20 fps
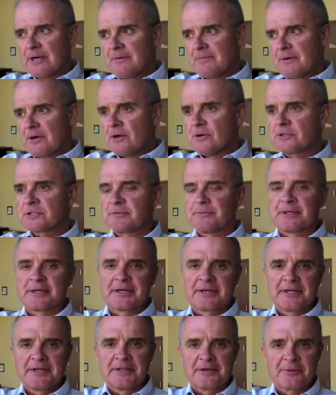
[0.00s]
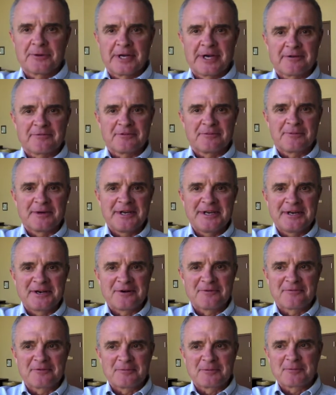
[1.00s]
Well, ultimately there would have to be, you
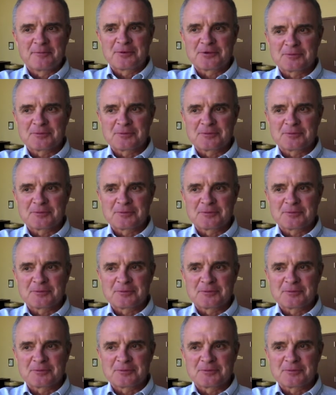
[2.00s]
know, from the